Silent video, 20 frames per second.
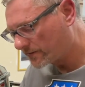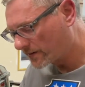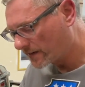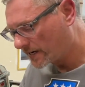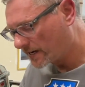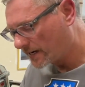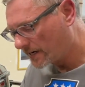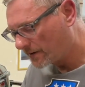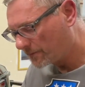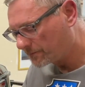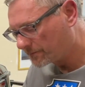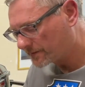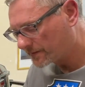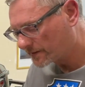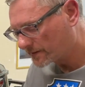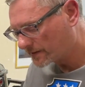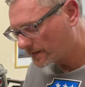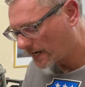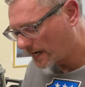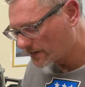uh,
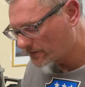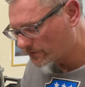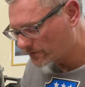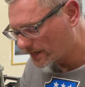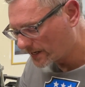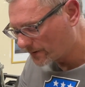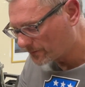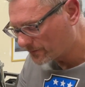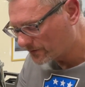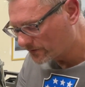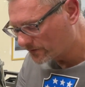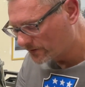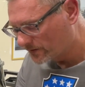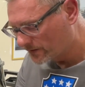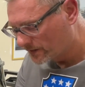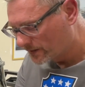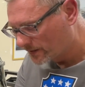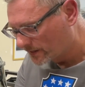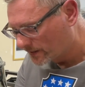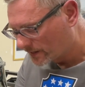tie straps
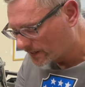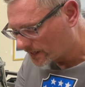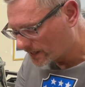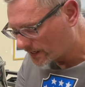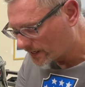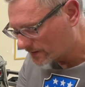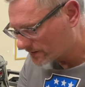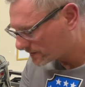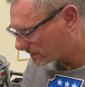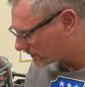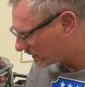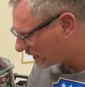uh, to